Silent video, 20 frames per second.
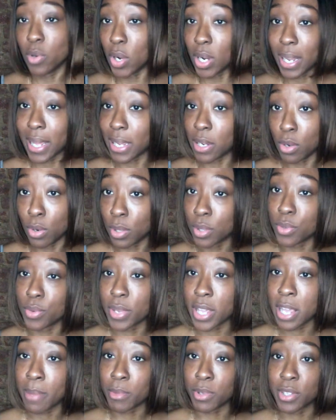Like going through
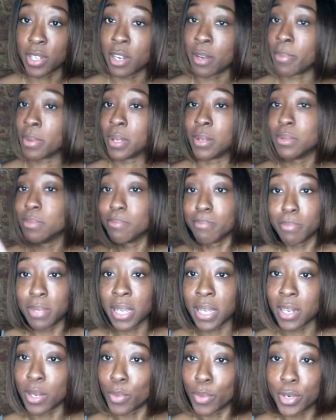chemotherapy
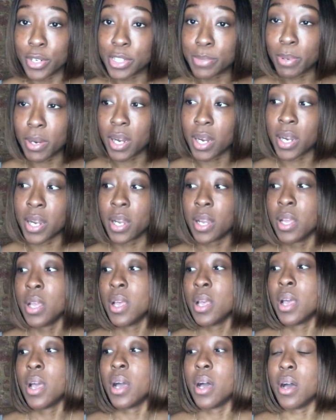being the worst part
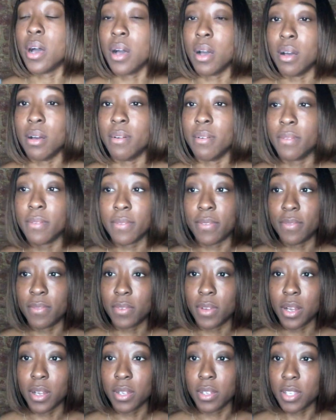of
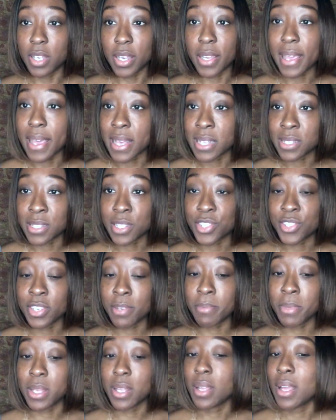your cancer treatment.